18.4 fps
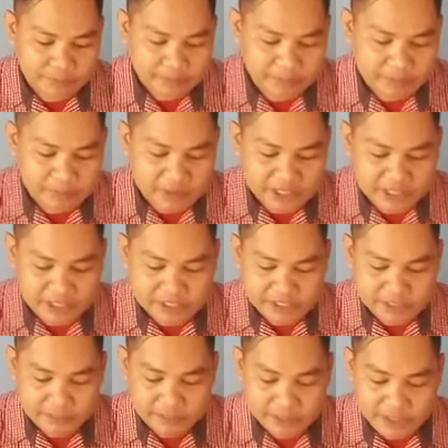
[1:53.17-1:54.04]

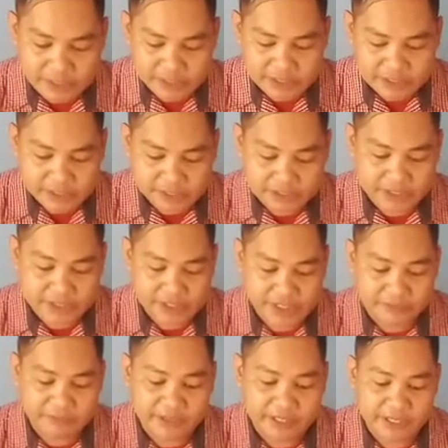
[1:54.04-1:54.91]
Feminism means it is
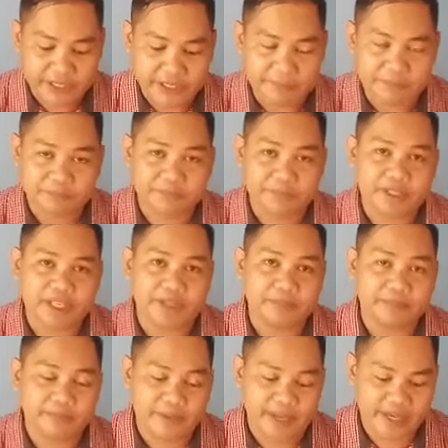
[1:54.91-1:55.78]
a belief that
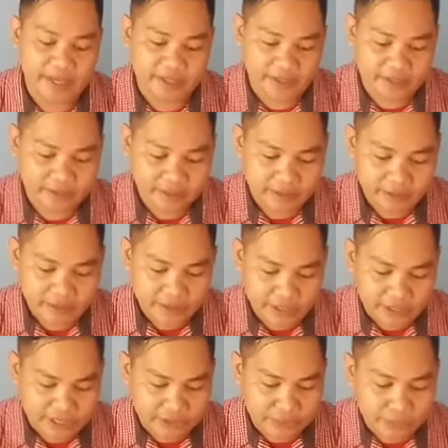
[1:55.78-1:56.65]
men
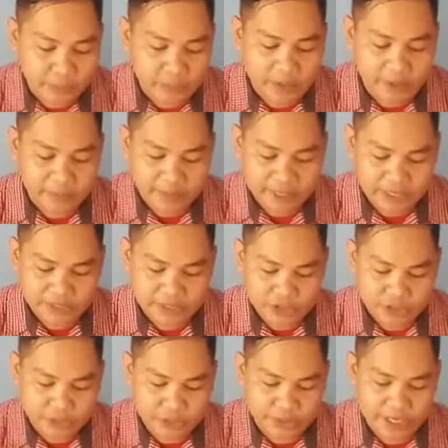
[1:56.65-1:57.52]
and women
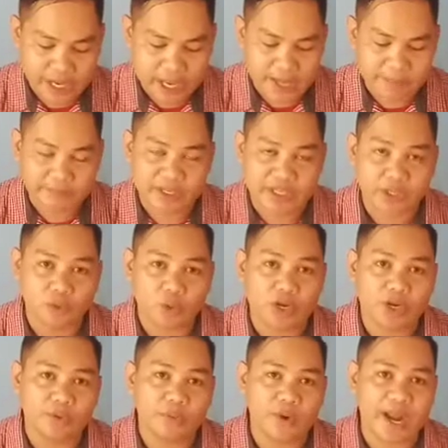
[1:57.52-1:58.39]
should have
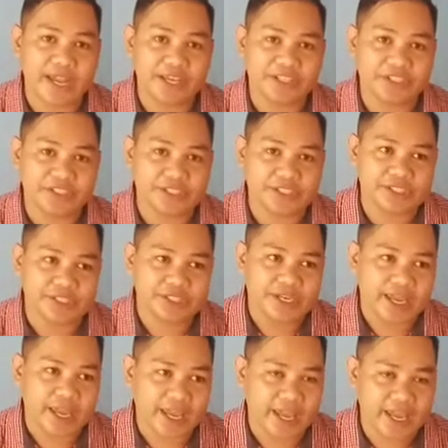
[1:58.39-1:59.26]
equal
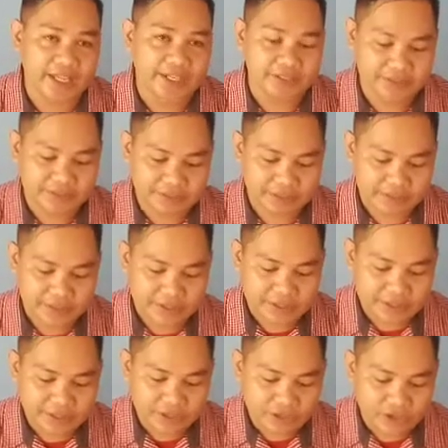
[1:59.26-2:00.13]
rights and
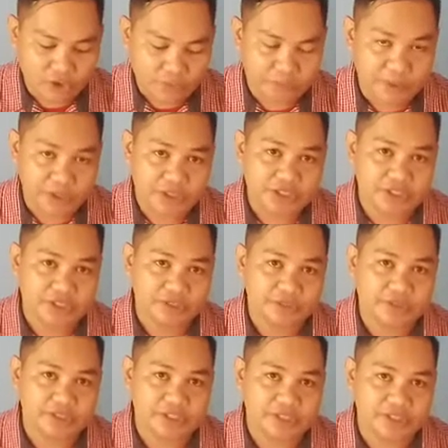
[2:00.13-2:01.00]

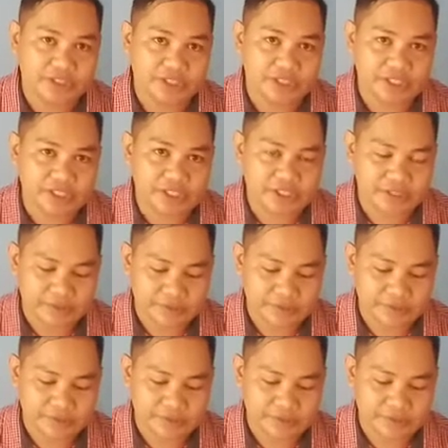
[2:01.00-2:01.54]
opportunities.